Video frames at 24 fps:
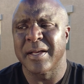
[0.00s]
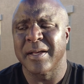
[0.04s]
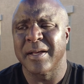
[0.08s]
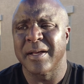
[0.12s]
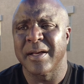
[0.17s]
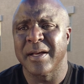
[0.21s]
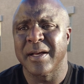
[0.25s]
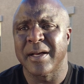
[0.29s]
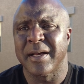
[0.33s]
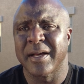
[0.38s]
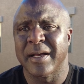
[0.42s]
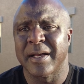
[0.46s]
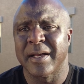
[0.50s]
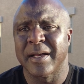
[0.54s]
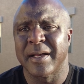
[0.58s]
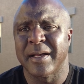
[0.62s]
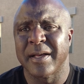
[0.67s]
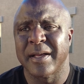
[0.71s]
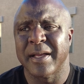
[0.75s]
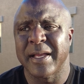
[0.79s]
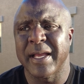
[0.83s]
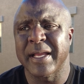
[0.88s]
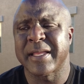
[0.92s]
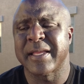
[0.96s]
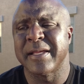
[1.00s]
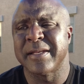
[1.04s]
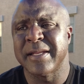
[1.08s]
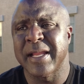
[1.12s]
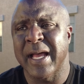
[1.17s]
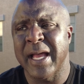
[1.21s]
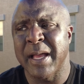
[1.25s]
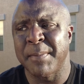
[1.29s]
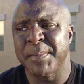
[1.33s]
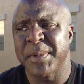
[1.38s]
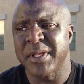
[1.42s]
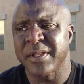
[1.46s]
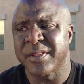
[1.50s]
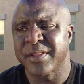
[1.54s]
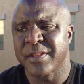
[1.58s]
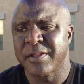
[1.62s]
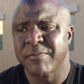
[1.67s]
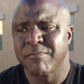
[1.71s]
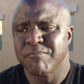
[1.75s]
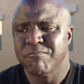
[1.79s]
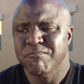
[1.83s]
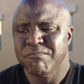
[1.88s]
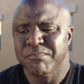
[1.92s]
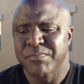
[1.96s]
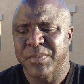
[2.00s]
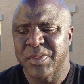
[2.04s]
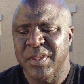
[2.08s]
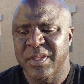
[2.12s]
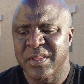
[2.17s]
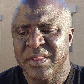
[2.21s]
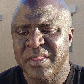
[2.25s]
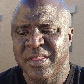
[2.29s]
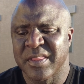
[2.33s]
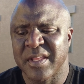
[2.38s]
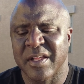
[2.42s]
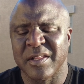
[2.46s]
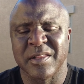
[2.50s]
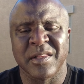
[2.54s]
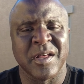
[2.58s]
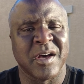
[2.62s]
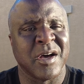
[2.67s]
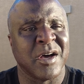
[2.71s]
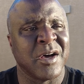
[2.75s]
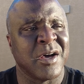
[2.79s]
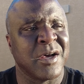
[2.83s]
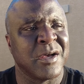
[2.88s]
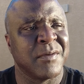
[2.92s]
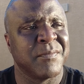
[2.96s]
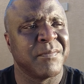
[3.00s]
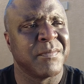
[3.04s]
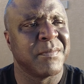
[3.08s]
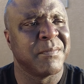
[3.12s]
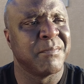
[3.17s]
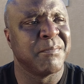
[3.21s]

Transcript: uh, economics, the law.